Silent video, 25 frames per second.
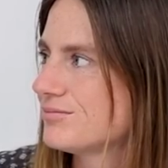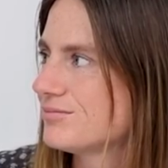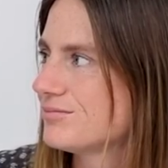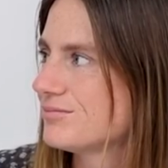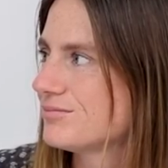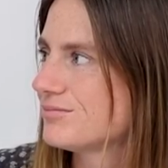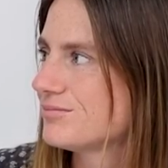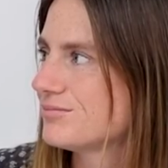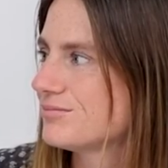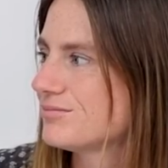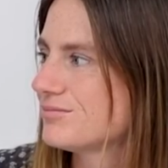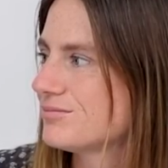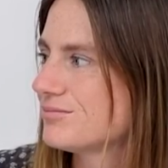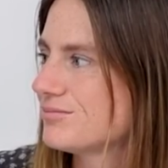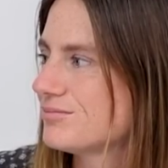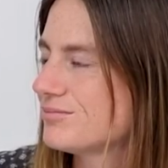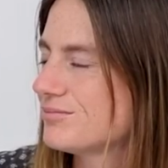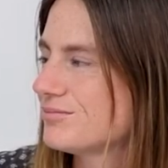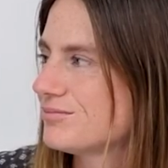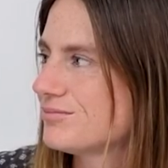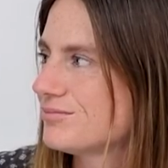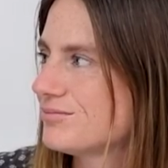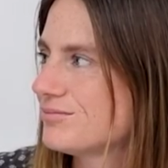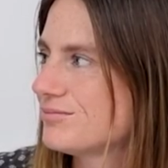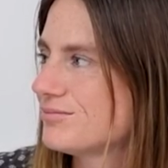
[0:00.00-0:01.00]

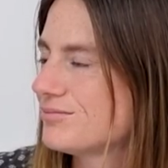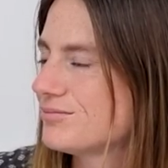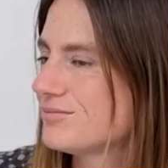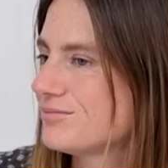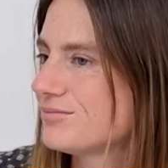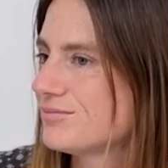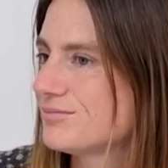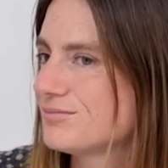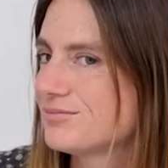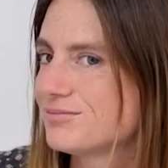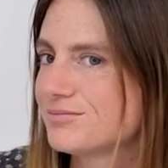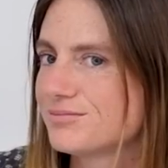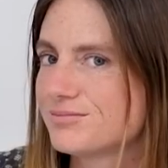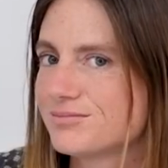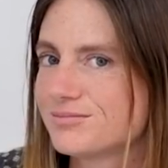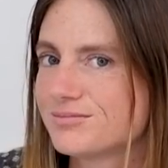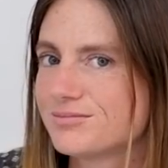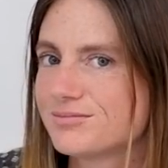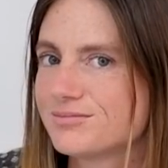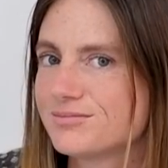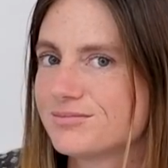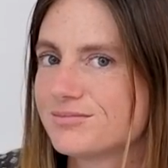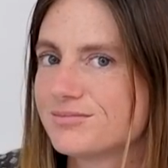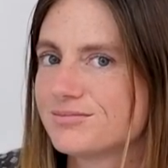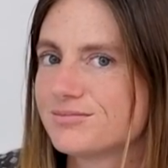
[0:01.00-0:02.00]

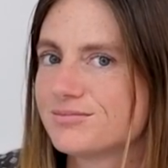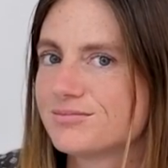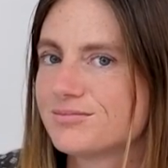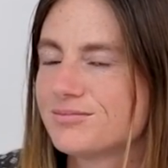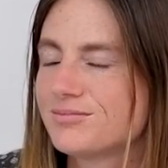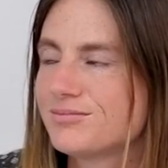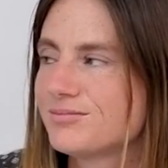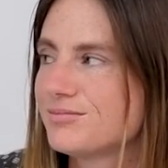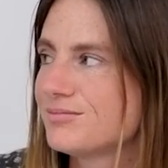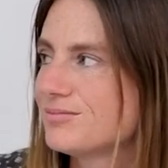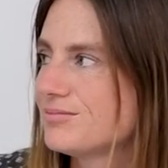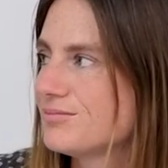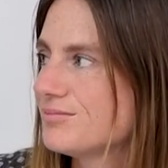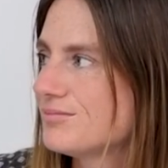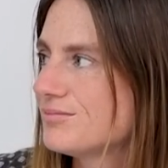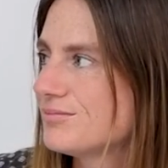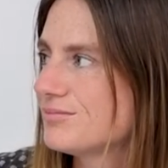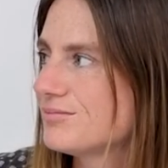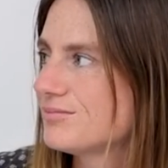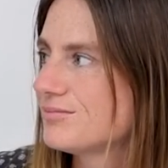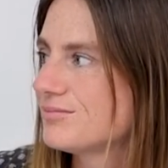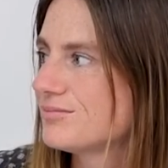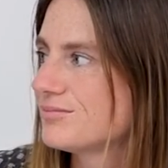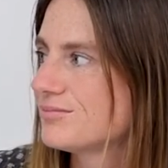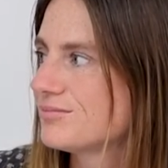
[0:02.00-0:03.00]

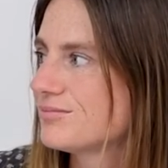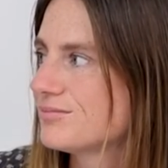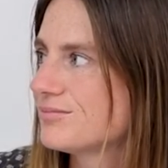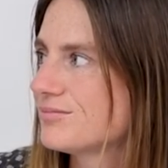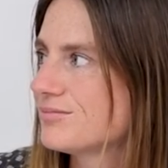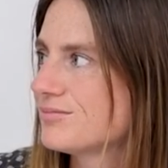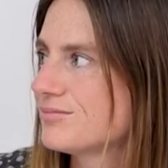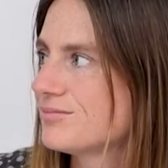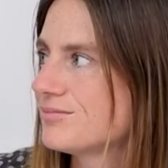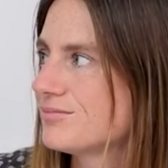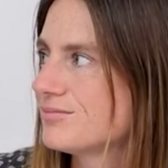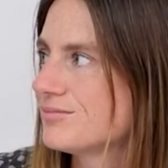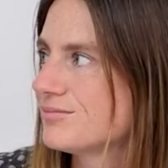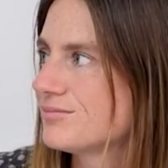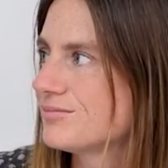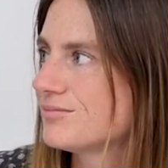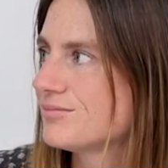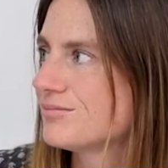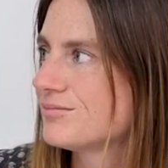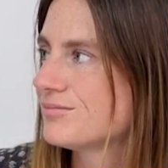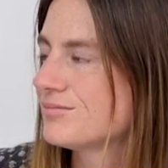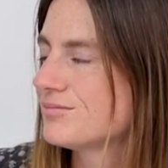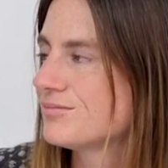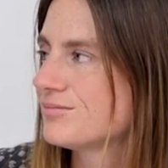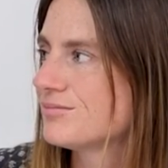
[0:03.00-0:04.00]

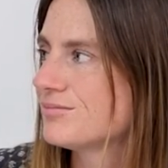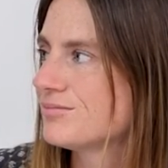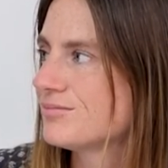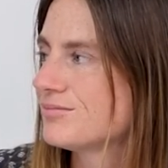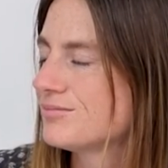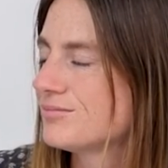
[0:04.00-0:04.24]
(not speaking)